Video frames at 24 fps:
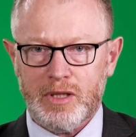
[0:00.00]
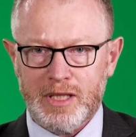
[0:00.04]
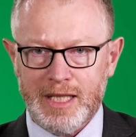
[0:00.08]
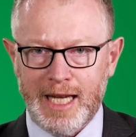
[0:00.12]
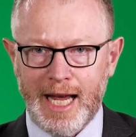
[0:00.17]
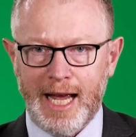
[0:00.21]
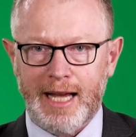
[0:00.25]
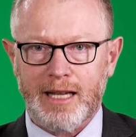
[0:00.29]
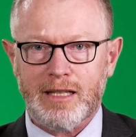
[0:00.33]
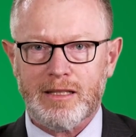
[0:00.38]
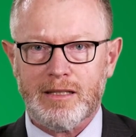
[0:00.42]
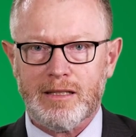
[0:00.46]

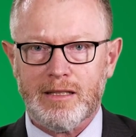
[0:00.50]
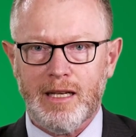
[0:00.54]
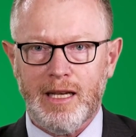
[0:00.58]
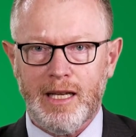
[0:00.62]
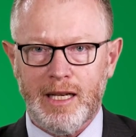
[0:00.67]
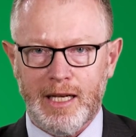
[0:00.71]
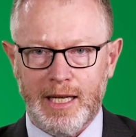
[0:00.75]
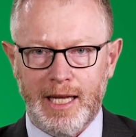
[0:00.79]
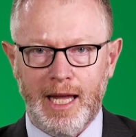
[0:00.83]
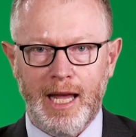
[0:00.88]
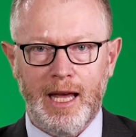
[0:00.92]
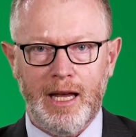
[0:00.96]
tax
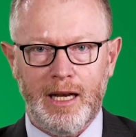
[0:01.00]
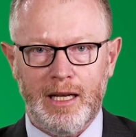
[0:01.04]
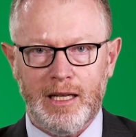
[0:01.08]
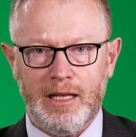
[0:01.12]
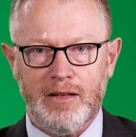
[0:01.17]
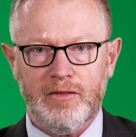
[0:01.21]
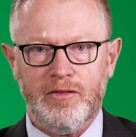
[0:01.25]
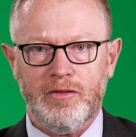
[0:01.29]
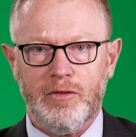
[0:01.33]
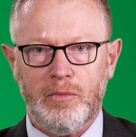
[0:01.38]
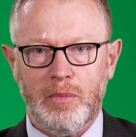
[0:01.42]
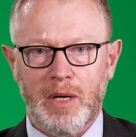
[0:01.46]
and accounting
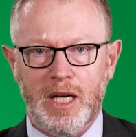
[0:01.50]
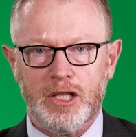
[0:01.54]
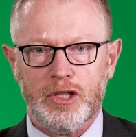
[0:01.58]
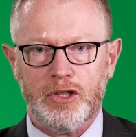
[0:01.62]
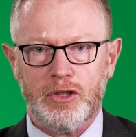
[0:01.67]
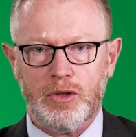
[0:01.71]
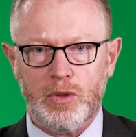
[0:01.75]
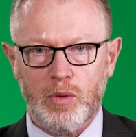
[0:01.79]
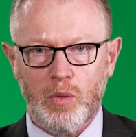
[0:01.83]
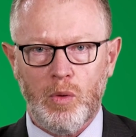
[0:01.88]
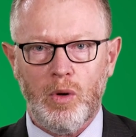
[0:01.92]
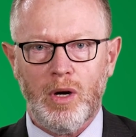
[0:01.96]

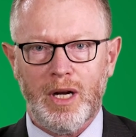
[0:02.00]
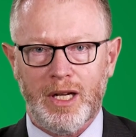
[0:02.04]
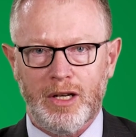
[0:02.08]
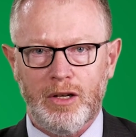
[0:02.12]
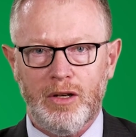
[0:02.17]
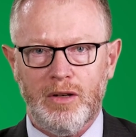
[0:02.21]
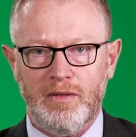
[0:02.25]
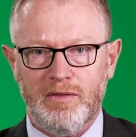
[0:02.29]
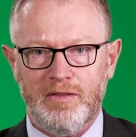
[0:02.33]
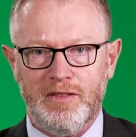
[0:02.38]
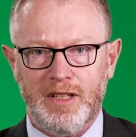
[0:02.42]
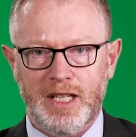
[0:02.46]
information quite
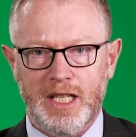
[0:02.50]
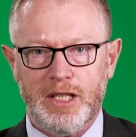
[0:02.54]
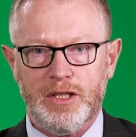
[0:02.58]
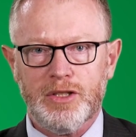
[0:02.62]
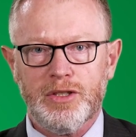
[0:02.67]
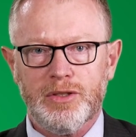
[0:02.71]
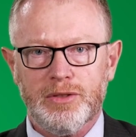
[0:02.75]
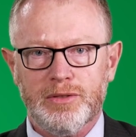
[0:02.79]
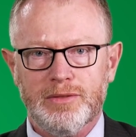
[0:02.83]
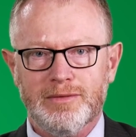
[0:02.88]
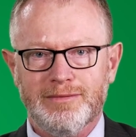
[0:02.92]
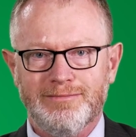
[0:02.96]

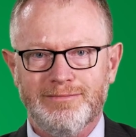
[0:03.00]
confidential.